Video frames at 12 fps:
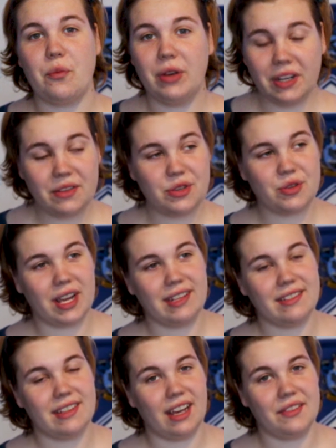One of the
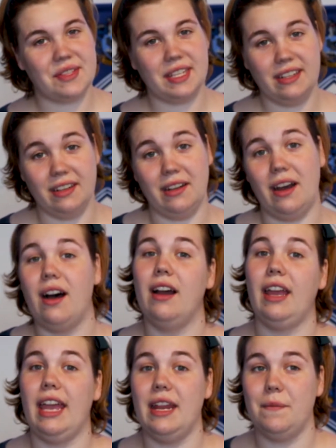trends I've seen a lot
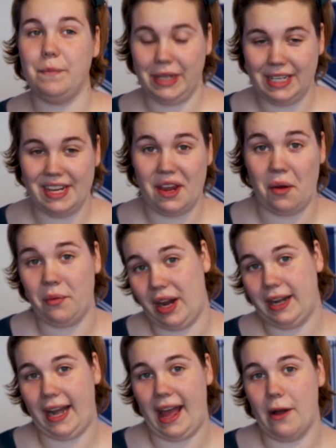in media
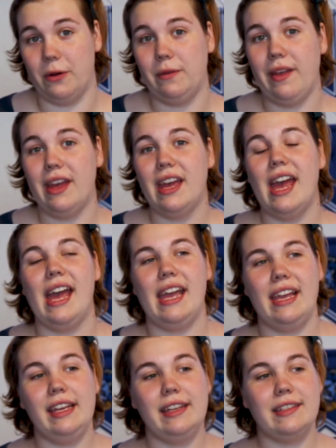right now
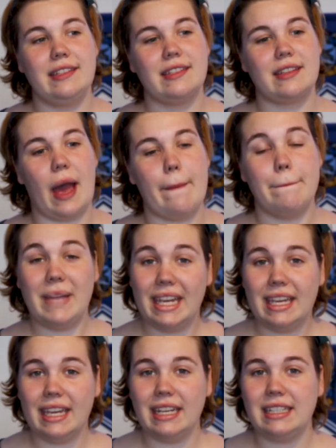is
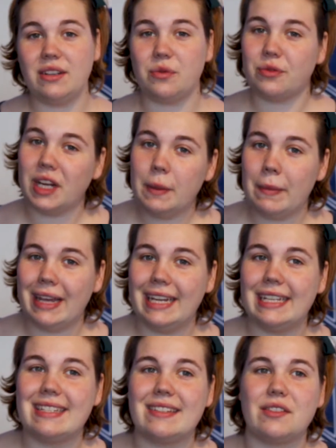making
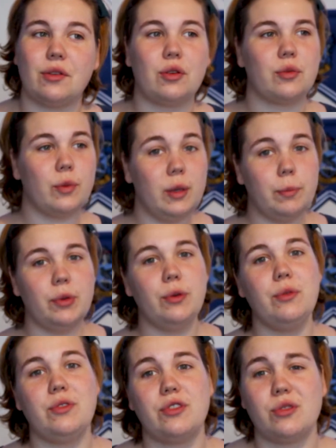remakes or
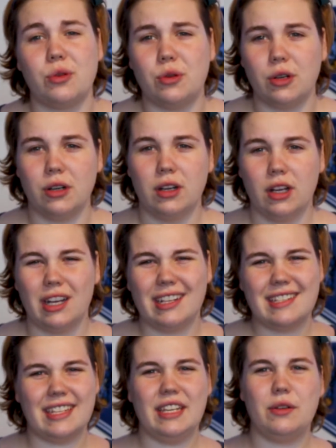reboots or
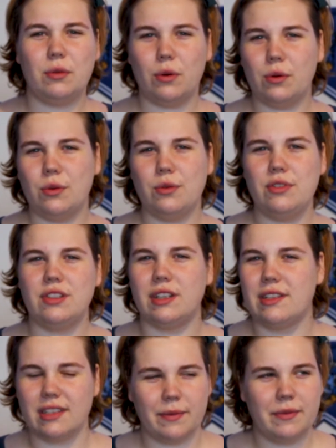sequels or
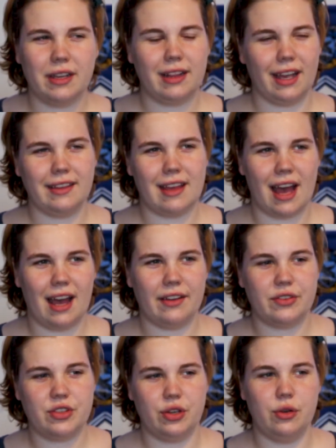something like
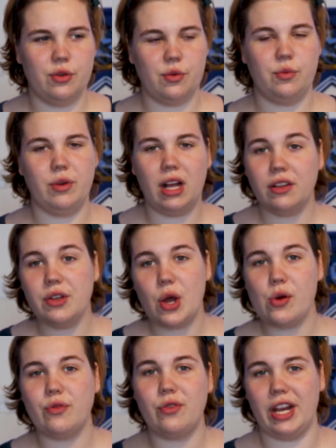that to
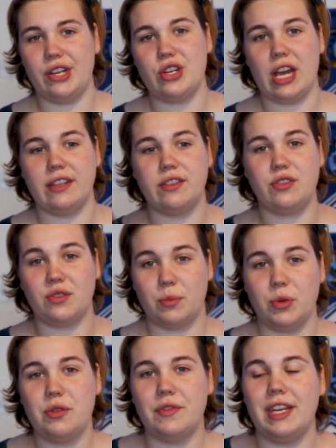well-known franchises or
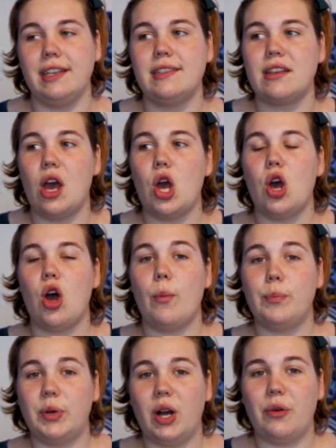movies,
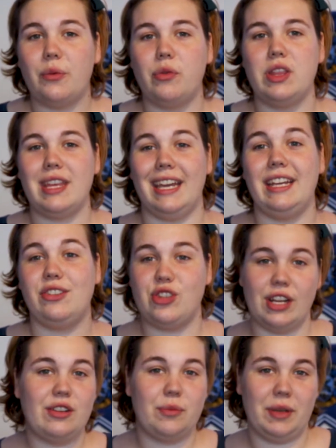but with a
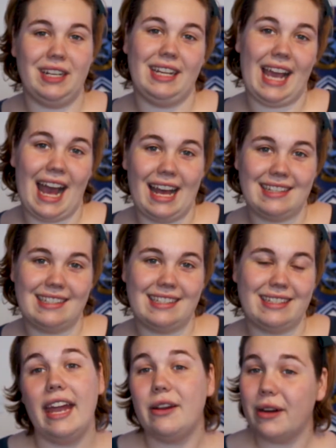gender-bent
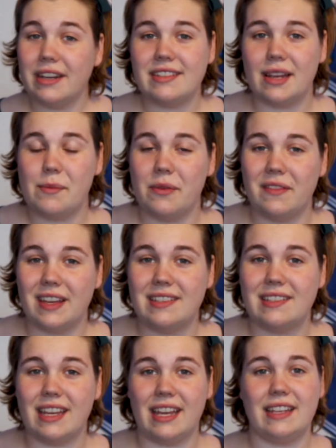cast. A great example of
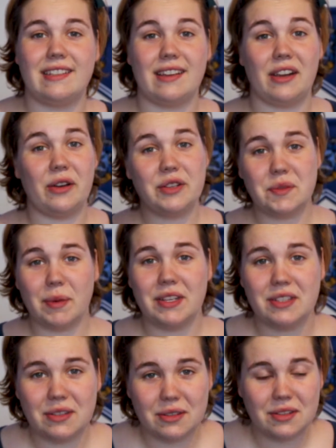this is
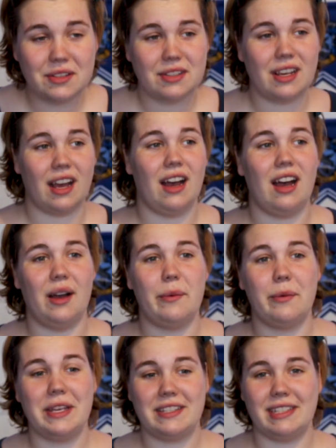Ghostbusters.
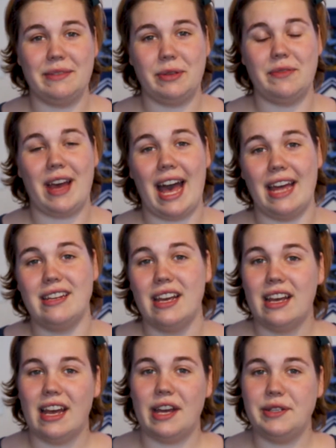Recently we've had
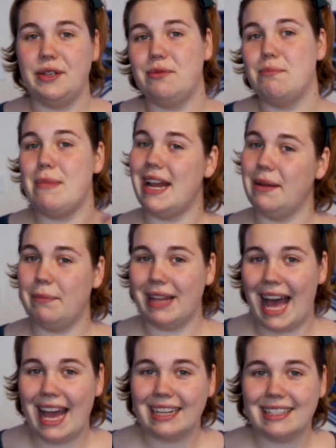a new Men in
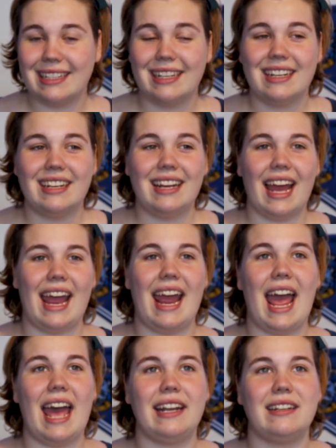Black,
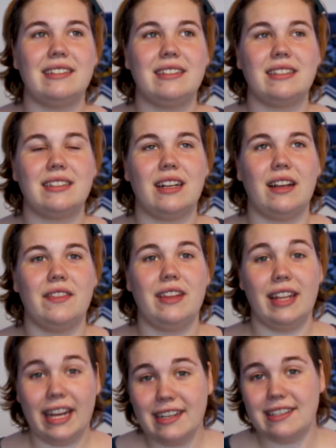and the
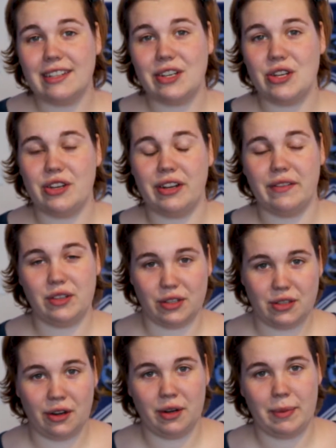latest edition I've
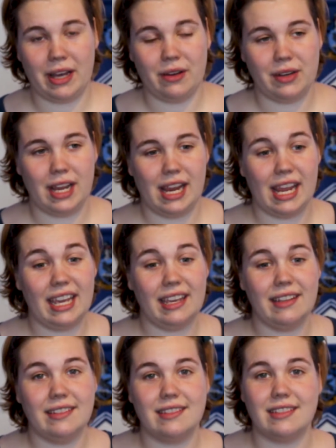just heard about
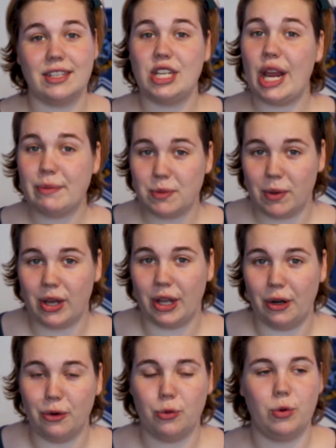is James
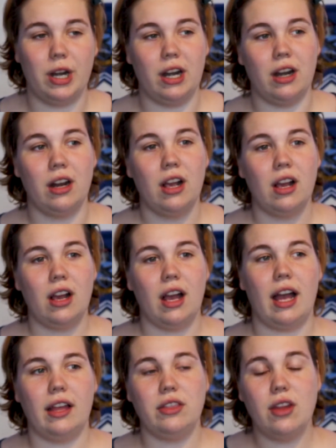Bond, where,
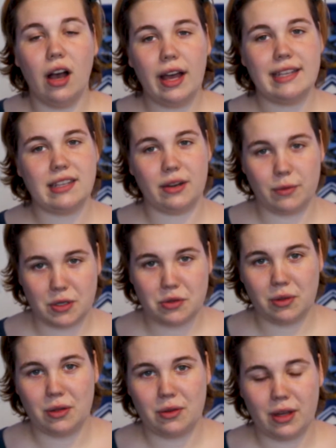not as I
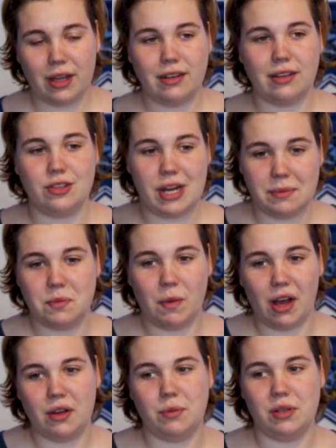originally thought, James
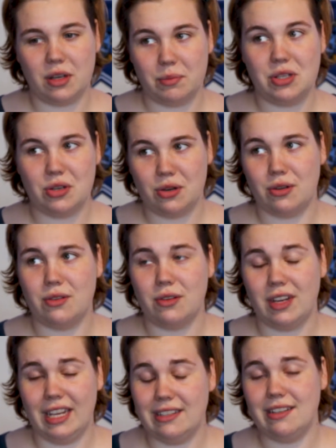Bond will not be
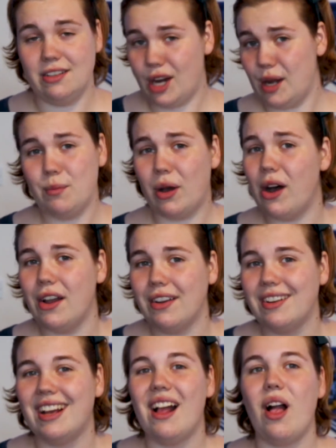turned into Jane
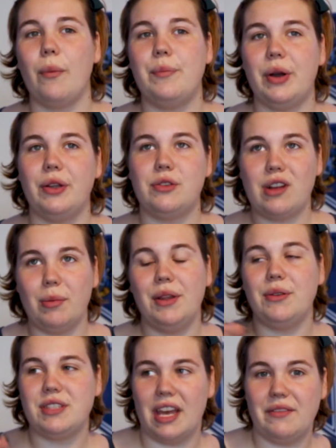Bond, but
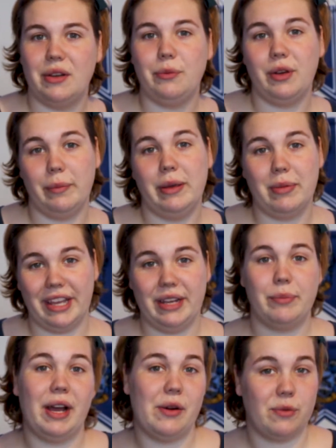007 will be
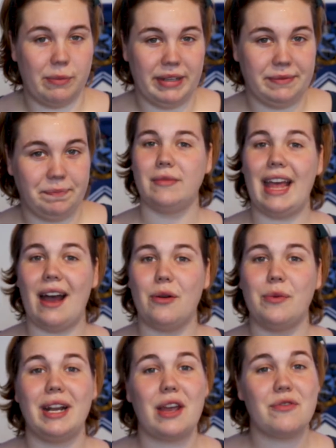played by a woman. Now,
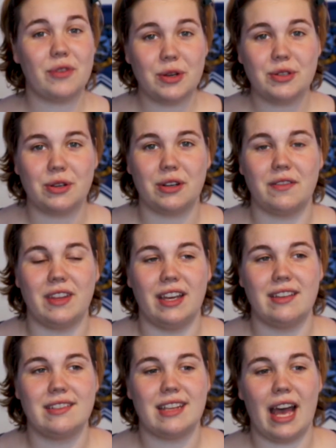when I first heard of
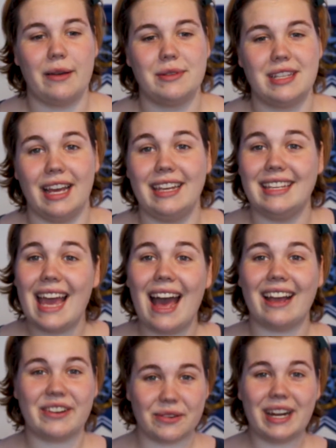this, I was like,
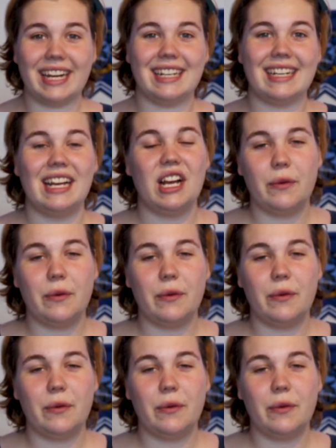yeah, great!